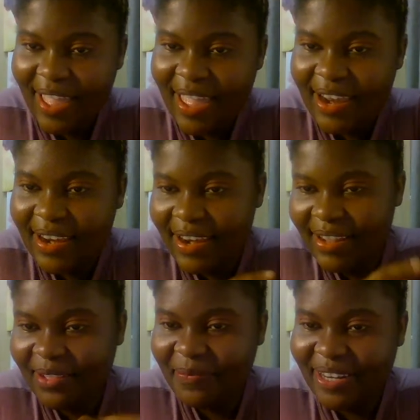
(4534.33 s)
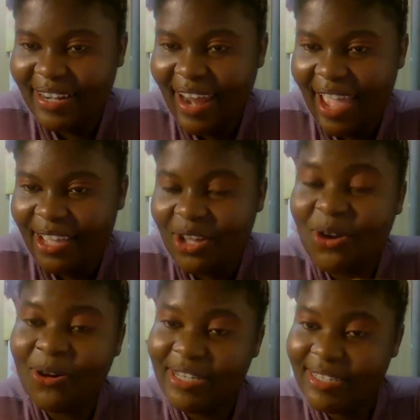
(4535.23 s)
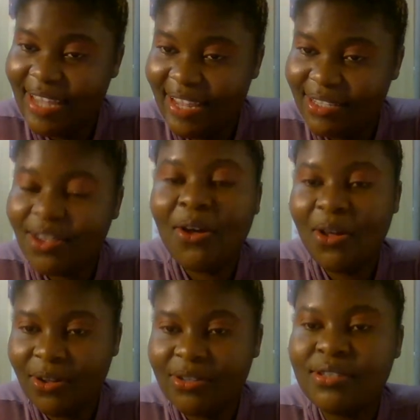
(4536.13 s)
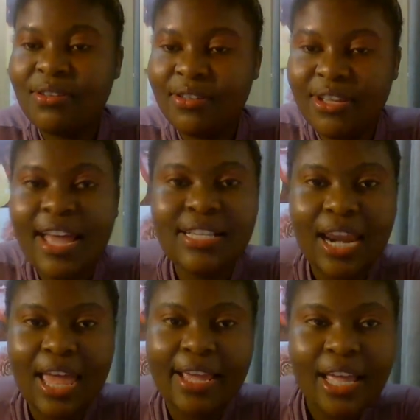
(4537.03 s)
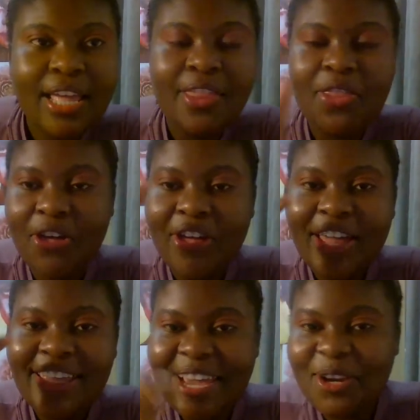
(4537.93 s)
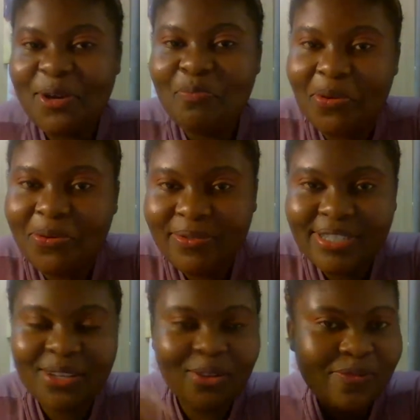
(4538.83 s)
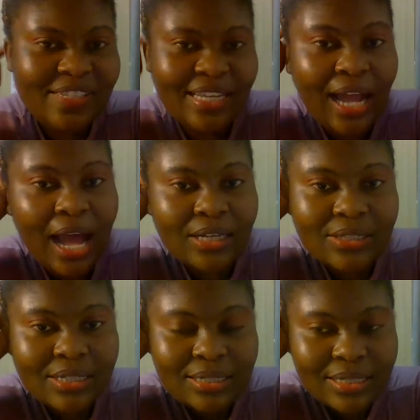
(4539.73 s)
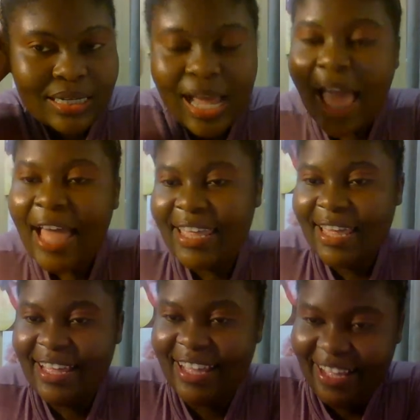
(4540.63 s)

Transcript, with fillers: a little bit like Khoisans. Oh, so you guys are like the yellow bones of the country. Yeah.